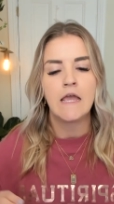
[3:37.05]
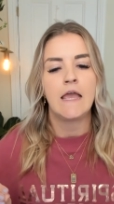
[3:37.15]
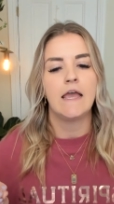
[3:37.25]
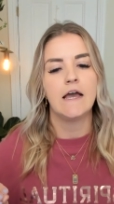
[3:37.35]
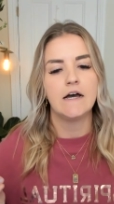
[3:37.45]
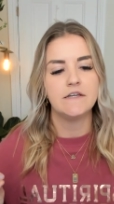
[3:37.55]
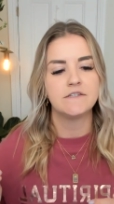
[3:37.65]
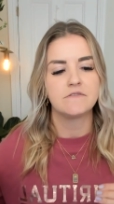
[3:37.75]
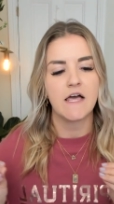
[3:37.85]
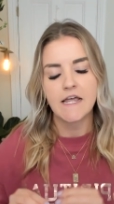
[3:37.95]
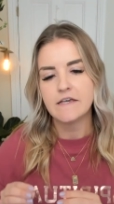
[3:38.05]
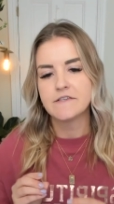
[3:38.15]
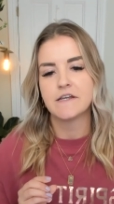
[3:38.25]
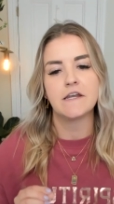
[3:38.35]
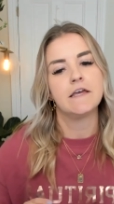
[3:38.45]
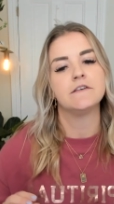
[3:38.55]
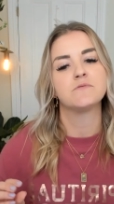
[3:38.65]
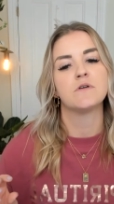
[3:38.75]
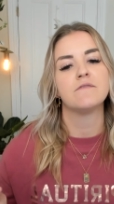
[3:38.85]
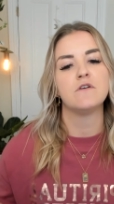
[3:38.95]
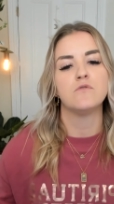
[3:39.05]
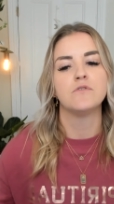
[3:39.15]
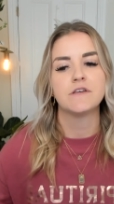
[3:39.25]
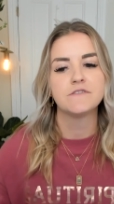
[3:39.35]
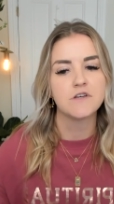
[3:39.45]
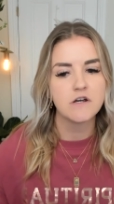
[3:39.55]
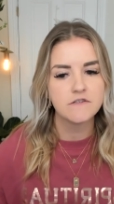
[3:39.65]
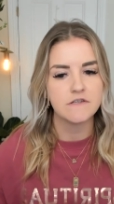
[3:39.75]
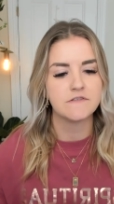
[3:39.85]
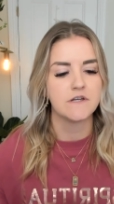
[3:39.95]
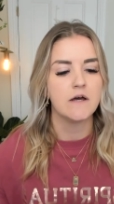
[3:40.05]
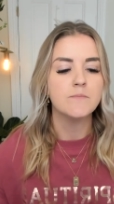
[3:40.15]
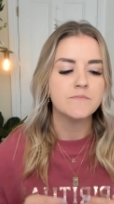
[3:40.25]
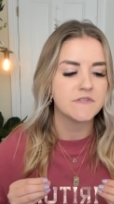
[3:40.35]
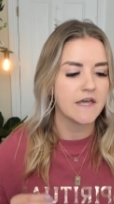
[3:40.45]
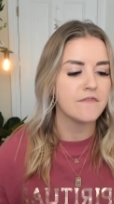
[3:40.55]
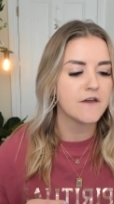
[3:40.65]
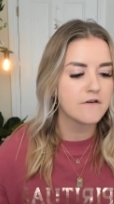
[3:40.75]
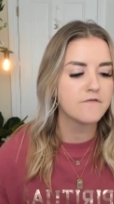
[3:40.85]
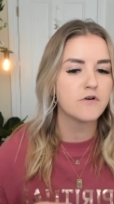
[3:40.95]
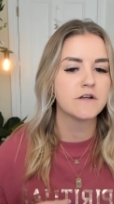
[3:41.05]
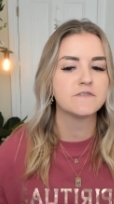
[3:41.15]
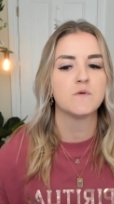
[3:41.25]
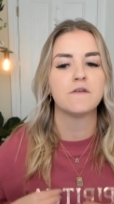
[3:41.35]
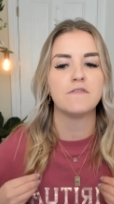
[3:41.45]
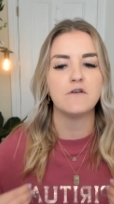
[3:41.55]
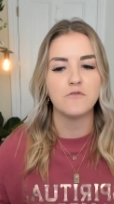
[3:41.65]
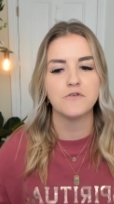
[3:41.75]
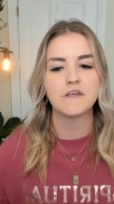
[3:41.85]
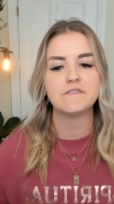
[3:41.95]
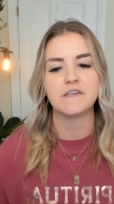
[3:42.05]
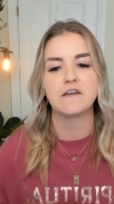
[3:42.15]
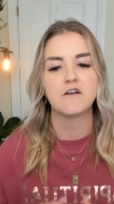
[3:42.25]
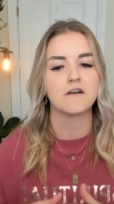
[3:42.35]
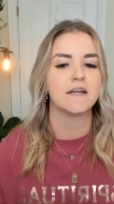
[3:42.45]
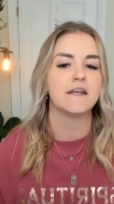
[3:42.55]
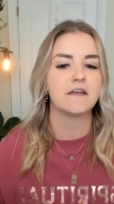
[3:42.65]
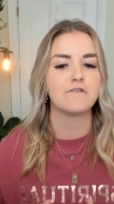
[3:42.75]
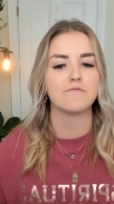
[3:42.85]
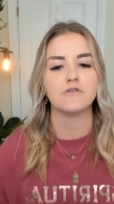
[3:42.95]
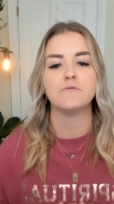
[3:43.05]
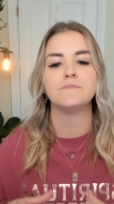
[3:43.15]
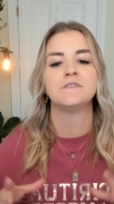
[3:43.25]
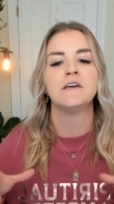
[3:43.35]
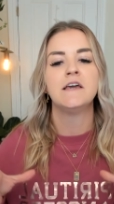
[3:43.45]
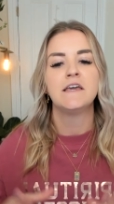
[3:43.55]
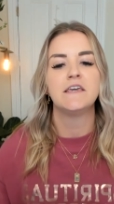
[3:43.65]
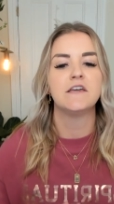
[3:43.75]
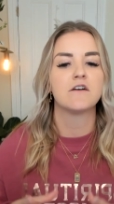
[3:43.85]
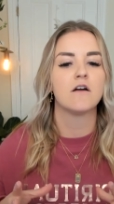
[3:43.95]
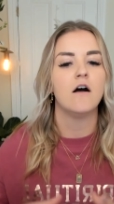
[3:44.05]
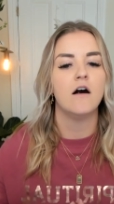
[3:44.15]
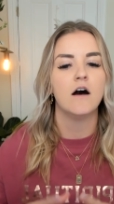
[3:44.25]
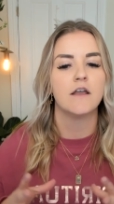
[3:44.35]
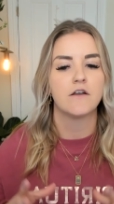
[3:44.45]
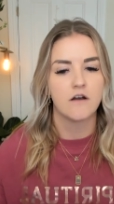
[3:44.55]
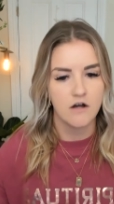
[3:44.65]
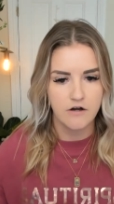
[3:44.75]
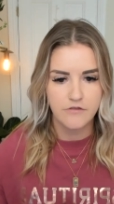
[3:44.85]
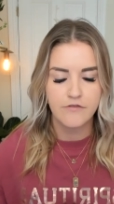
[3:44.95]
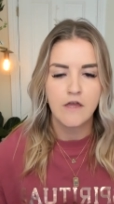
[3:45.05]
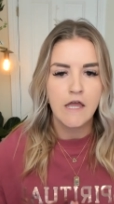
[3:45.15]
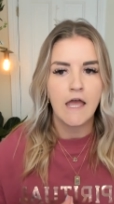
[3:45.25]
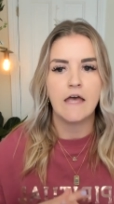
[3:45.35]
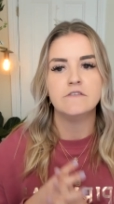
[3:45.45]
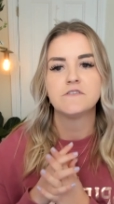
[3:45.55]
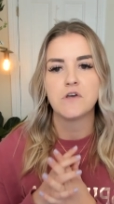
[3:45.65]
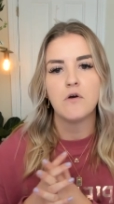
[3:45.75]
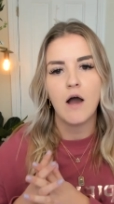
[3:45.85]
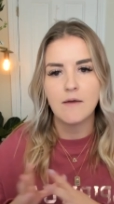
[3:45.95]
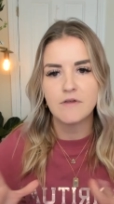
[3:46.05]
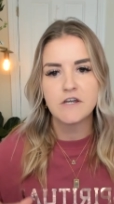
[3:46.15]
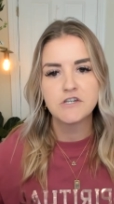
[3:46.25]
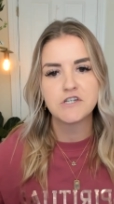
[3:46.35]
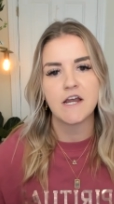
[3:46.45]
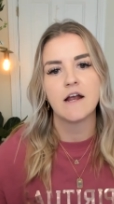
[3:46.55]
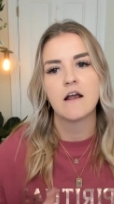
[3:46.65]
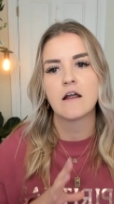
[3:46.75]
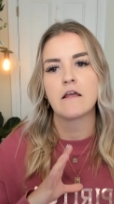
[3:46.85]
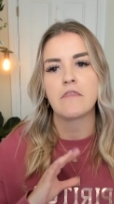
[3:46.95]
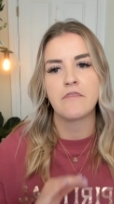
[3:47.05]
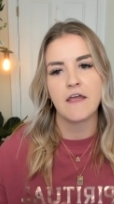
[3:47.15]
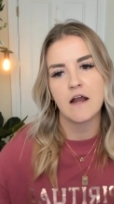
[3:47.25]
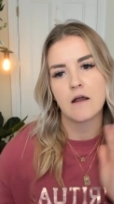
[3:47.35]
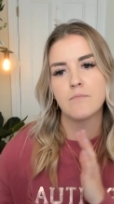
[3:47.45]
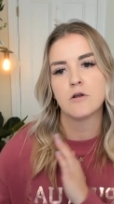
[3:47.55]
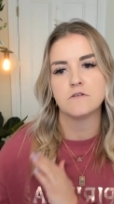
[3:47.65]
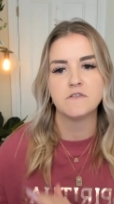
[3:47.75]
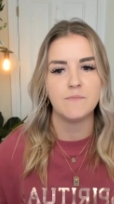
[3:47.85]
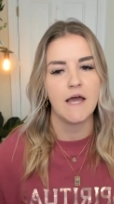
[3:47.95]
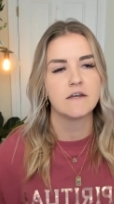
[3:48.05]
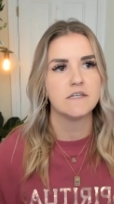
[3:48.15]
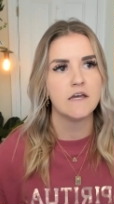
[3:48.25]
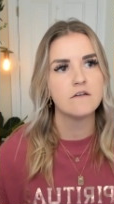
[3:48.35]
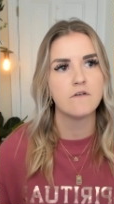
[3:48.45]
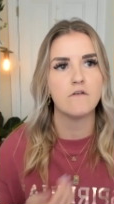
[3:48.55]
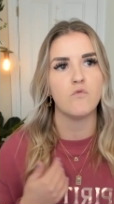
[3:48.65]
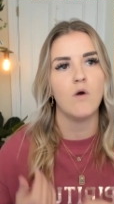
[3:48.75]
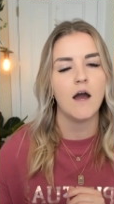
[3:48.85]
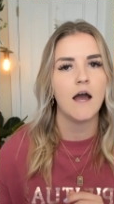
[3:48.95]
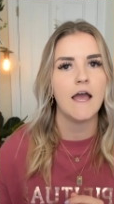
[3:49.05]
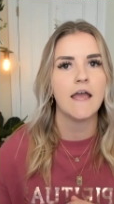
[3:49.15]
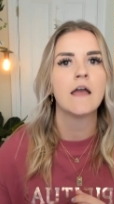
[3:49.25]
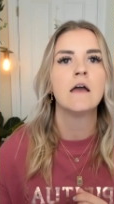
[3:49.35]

And like I said, it is one of the oldest star systems, and therefore it is one of the oldest incarnating groups here on Earth. And so I'm going to share their perspective of why